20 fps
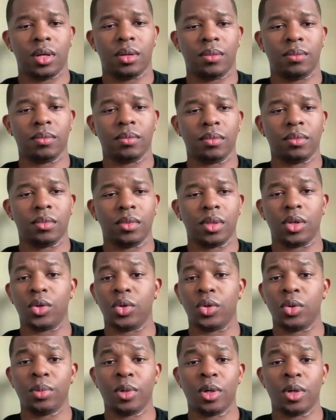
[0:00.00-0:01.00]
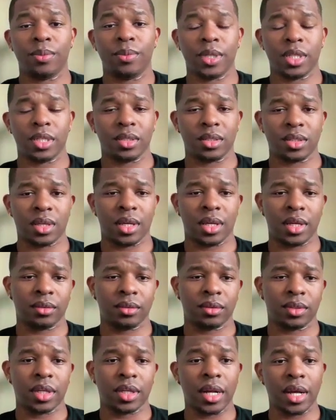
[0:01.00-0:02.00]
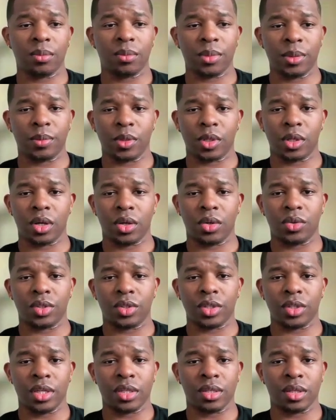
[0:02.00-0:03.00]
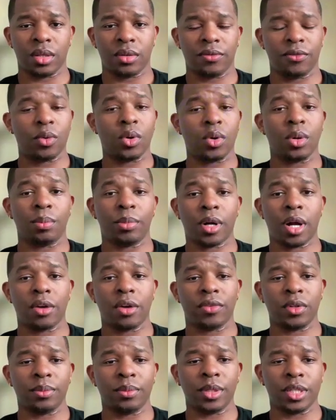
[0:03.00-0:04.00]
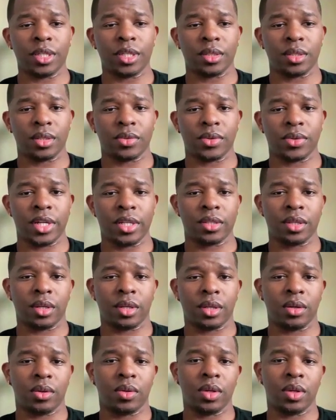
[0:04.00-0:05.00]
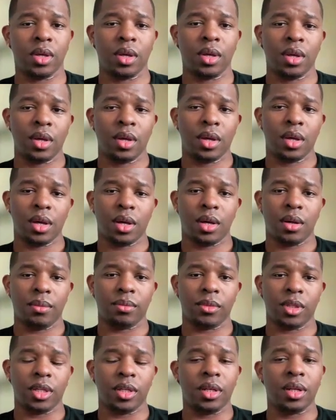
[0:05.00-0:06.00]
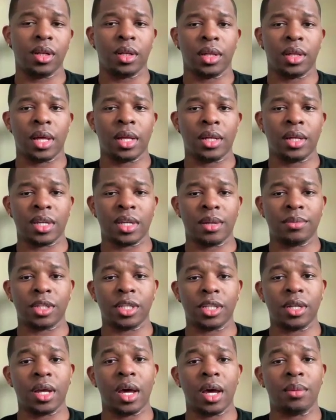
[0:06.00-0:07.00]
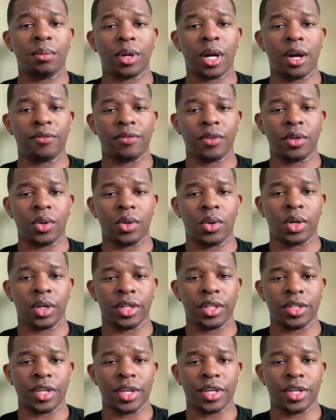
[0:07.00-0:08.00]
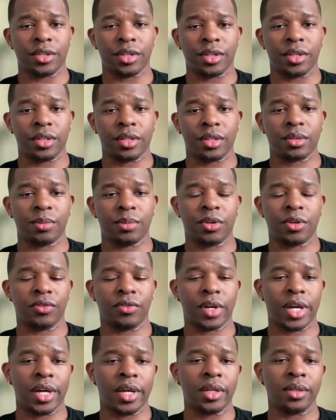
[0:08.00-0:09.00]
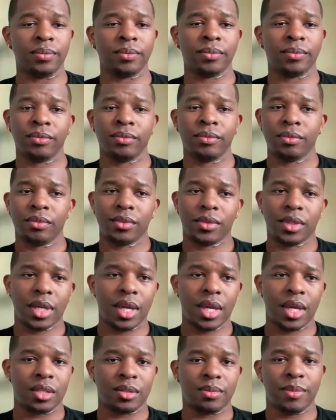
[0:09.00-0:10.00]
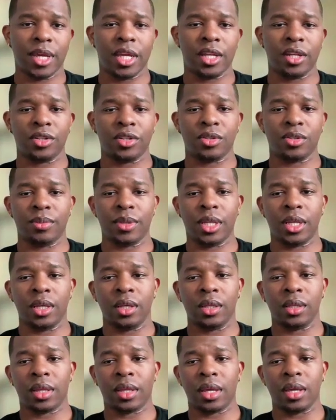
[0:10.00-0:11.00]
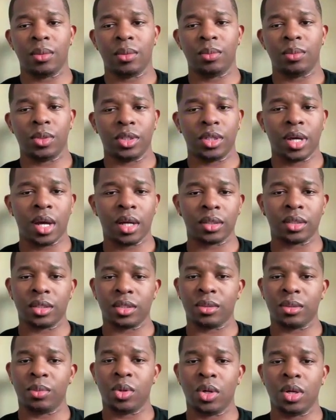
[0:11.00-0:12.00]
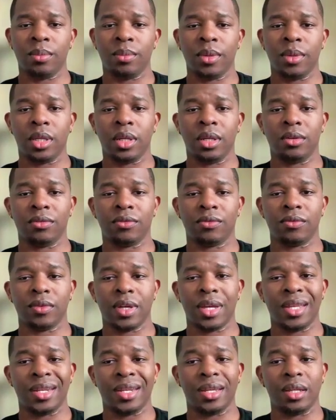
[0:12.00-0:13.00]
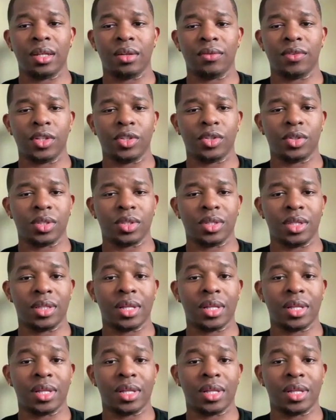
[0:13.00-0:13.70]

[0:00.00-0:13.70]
So the group home business that I help people coach is a for-profit business, right? So then a lot of times the nonprofit organizations provide case management. They help with doctor's appointment if any individual